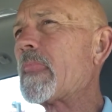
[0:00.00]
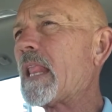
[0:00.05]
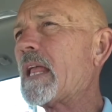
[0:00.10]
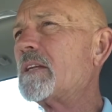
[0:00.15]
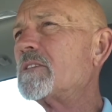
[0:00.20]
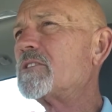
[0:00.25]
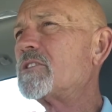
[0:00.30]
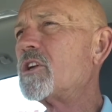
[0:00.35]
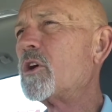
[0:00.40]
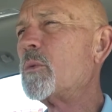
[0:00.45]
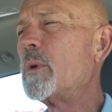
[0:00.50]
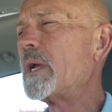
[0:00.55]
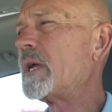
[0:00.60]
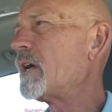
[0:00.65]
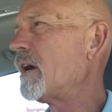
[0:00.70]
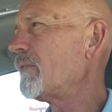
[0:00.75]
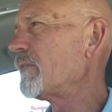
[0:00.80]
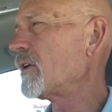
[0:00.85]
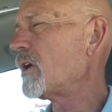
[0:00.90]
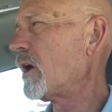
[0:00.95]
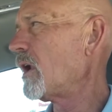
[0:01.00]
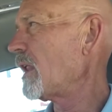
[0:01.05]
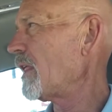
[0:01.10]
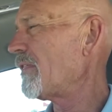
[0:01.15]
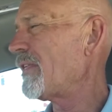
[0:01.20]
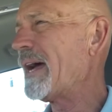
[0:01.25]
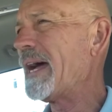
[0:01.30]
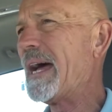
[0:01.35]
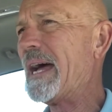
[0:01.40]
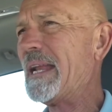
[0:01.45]
And so we covered all of
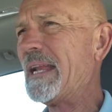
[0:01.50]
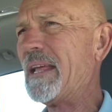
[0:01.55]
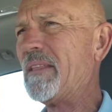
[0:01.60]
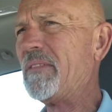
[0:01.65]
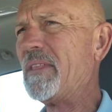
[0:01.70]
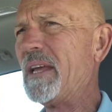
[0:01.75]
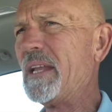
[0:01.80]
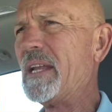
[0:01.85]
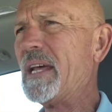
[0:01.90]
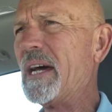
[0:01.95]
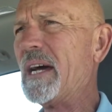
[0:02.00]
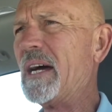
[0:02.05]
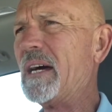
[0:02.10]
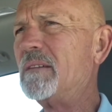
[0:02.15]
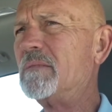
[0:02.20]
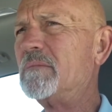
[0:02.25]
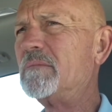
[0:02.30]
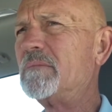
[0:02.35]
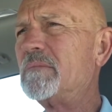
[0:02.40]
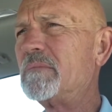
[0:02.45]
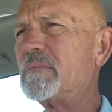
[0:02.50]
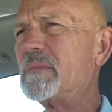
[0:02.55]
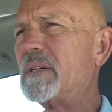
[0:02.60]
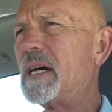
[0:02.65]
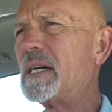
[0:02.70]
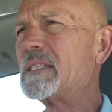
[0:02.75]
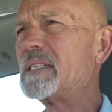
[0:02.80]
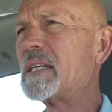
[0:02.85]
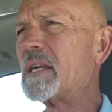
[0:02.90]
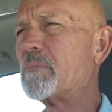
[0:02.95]
that, and then
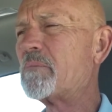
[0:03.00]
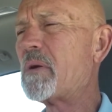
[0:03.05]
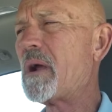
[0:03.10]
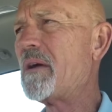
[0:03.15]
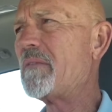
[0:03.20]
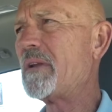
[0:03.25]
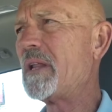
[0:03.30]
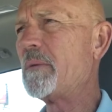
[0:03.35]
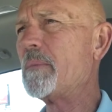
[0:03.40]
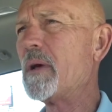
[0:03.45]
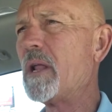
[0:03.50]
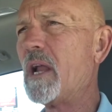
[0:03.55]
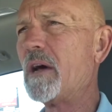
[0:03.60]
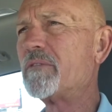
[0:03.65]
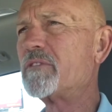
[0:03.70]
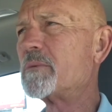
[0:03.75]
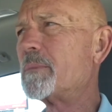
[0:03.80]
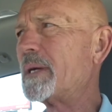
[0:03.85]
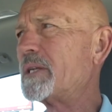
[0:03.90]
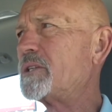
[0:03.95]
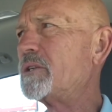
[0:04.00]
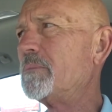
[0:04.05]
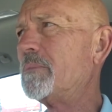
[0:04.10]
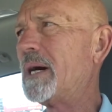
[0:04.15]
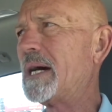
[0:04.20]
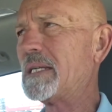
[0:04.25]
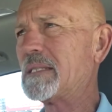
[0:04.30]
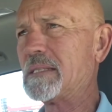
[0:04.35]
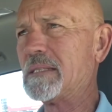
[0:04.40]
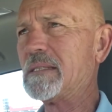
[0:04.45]
I sent a private email off to my two
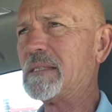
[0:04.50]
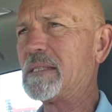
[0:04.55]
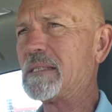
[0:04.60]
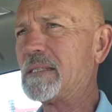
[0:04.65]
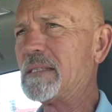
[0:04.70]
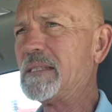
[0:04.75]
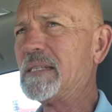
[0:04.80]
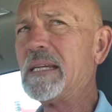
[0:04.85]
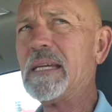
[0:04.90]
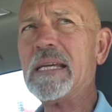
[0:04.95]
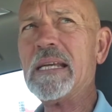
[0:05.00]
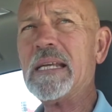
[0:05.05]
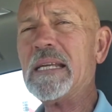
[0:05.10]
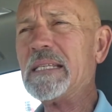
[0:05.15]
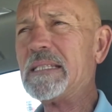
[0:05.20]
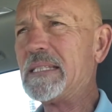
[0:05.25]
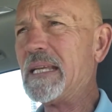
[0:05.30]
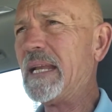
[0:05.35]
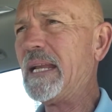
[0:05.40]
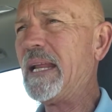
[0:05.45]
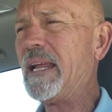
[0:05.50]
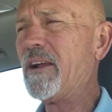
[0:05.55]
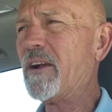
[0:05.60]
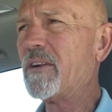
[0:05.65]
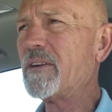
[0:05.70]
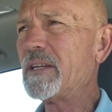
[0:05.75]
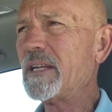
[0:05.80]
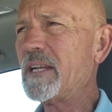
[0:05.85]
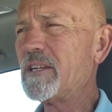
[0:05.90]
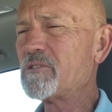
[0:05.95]
bosses saying,
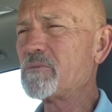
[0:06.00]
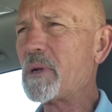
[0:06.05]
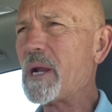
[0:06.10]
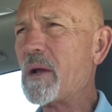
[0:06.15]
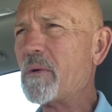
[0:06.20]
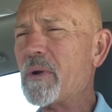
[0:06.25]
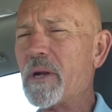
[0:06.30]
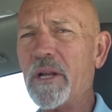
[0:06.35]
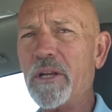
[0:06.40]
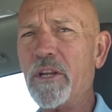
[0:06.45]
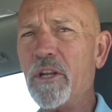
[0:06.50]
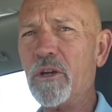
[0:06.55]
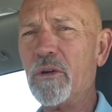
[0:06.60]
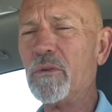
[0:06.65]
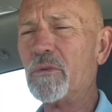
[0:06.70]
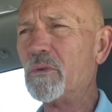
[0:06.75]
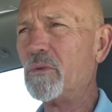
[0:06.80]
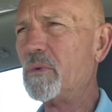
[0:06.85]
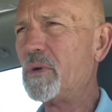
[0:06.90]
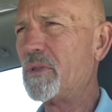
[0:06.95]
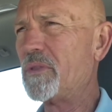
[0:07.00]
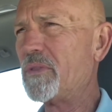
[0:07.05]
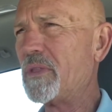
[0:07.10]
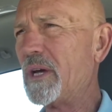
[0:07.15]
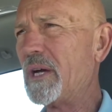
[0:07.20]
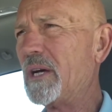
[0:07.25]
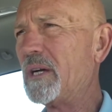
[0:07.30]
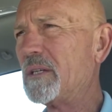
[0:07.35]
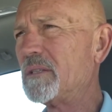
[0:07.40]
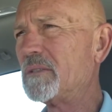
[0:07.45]
here's what I want to do with
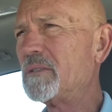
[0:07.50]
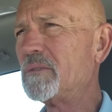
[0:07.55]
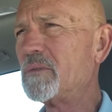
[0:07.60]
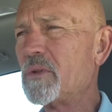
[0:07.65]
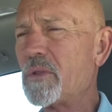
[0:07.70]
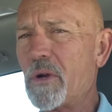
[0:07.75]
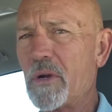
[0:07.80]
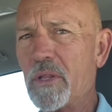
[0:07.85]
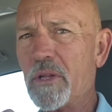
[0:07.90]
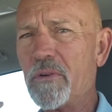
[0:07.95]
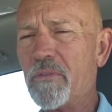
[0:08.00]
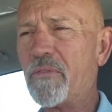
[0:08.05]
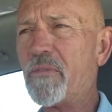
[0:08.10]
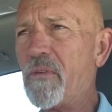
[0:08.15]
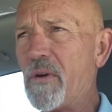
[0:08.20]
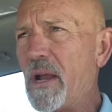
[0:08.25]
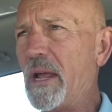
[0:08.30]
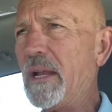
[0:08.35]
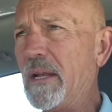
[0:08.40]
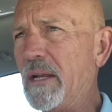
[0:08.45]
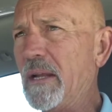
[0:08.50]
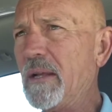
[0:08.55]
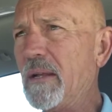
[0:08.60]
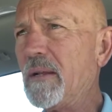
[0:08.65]
our little friend.